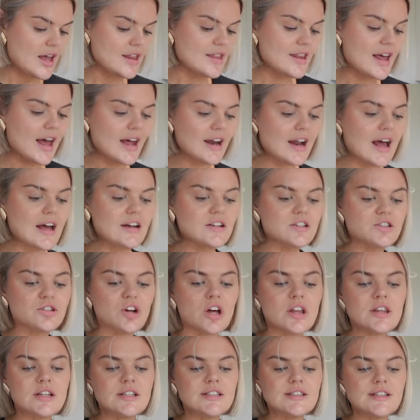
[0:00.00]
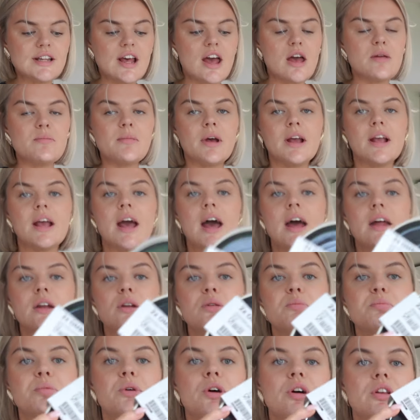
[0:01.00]
And then I just got the same again,
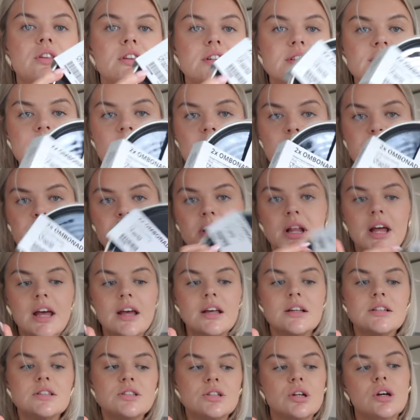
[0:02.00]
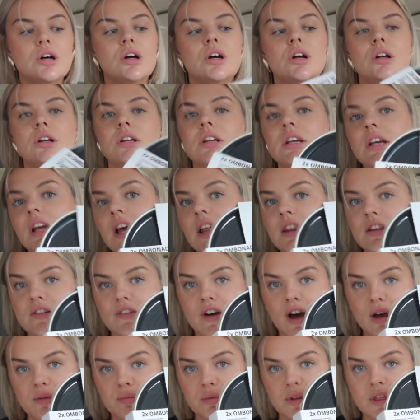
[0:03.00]
but the side plates, so you get the
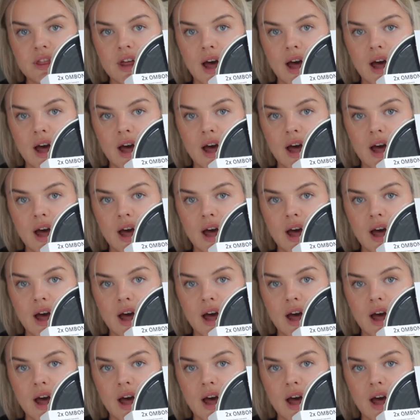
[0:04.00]
vibe with